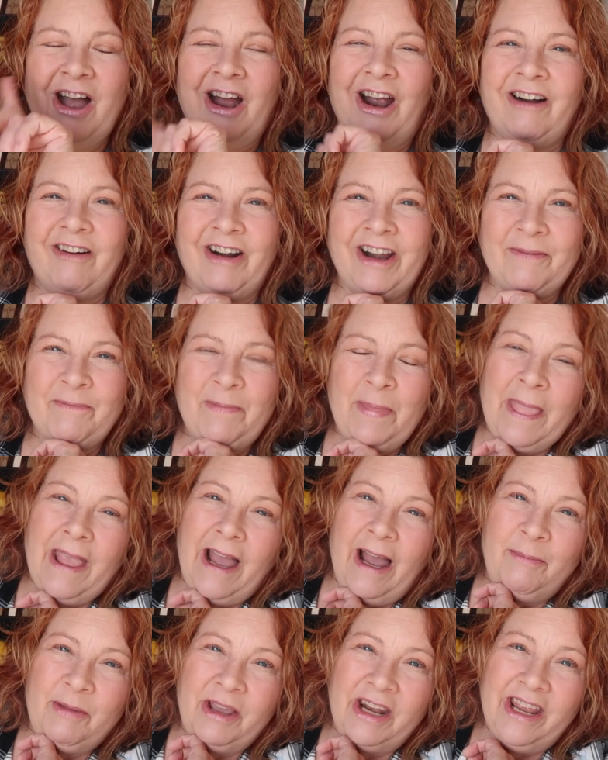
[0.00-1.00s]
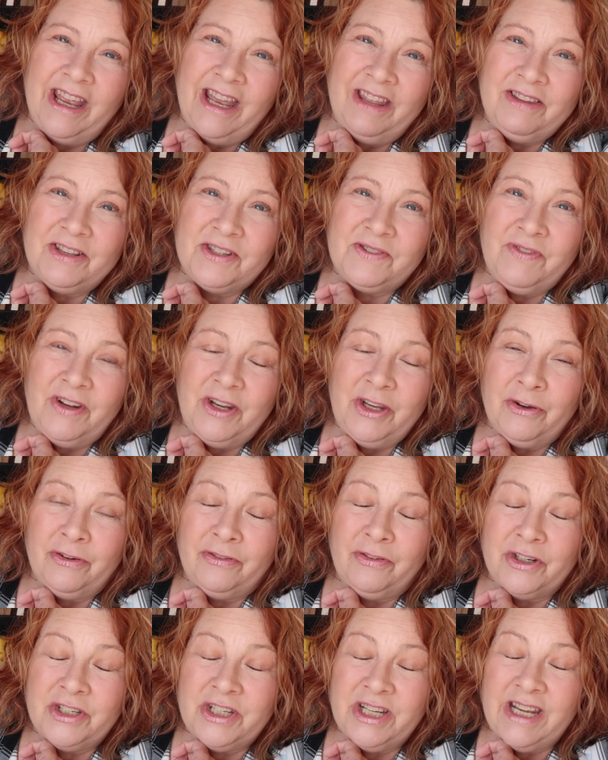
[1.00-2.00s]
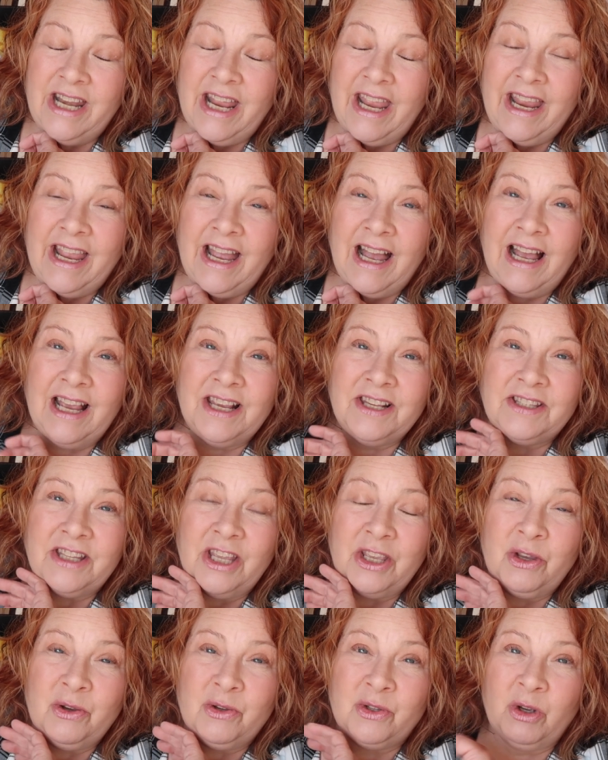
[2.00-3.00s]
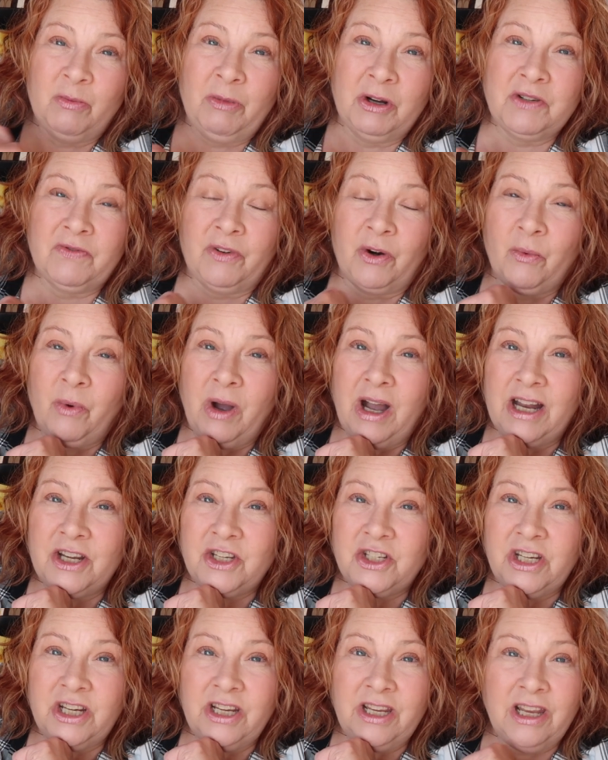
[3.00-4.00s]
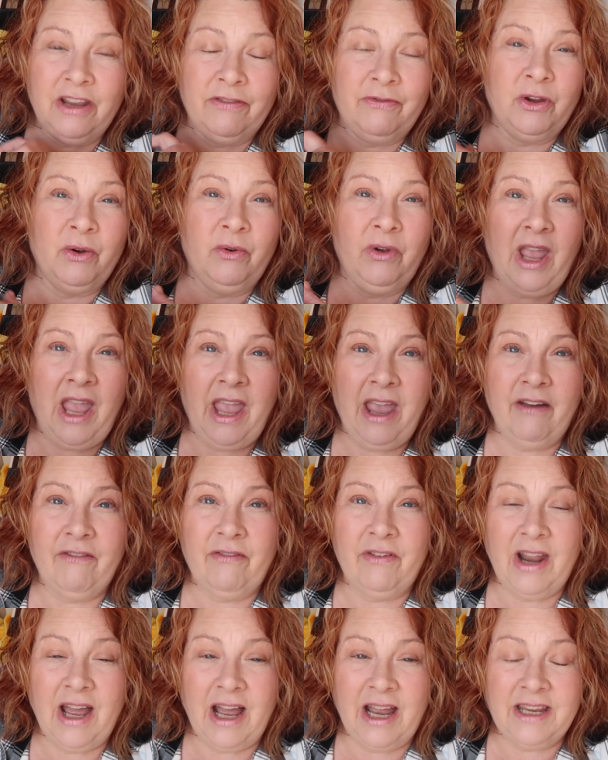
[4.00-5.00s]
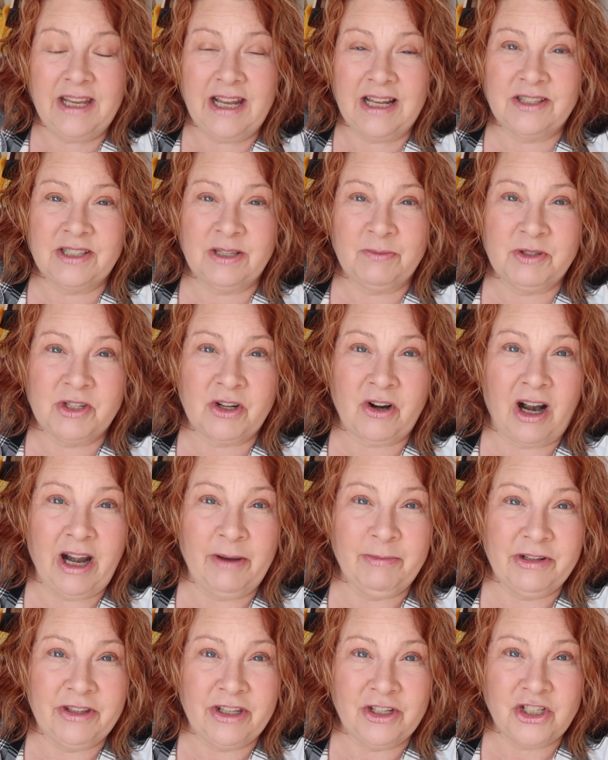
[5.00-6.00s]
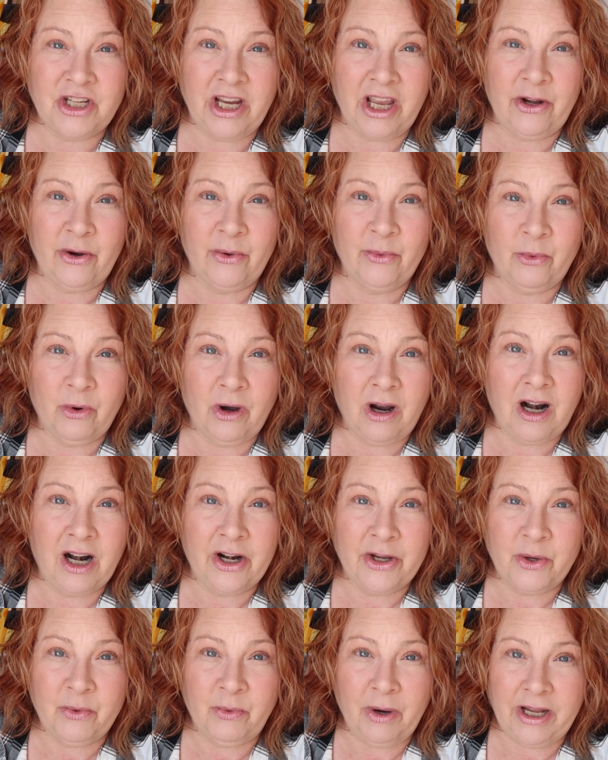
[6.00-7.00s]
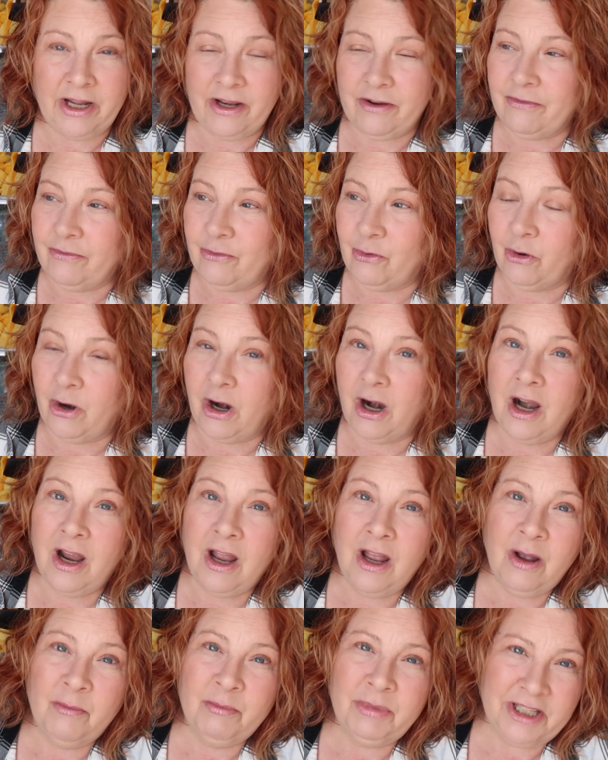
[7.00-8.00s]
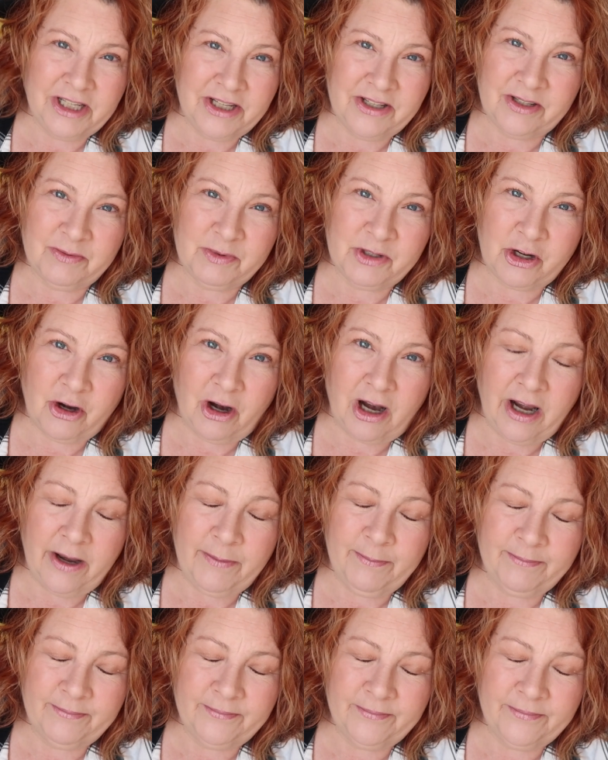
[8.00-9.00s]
All right, I'm going to end this video for today, guys. Thank you so much for watching. If you have not yet subscribed to the channel, what are you waiting for? Please subscribe.